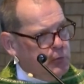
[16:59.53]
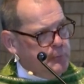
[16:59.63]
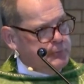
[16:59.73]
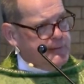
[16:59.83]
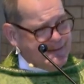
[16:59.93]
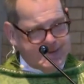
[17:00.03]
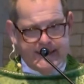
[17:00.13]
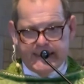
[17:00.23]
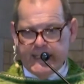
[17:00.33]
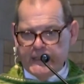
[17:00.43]
were
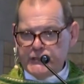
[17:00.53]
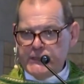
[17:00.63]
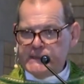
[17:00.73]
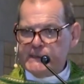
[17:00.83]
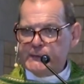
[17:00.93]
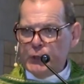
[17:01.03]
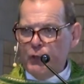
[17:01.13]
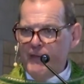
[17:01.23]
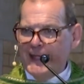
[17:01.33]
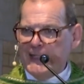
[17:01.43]
pressing in on Jesus
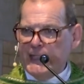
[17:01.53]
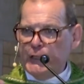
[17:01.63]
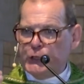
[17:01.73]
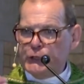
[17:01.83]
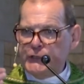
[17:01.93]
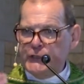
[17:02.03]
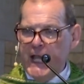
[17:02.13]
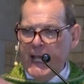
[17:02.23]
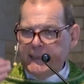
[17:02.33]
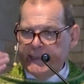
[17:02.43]
so that he could
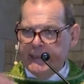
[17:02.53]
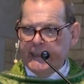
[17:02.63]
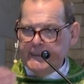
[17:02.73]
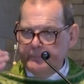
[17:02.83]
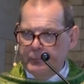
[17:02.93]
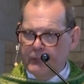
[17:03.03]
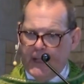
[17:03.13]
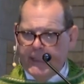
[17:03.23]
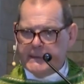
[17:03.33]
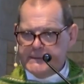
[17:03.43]
not eat
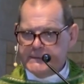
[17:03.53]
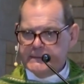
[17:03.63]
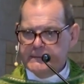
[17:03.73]
bread.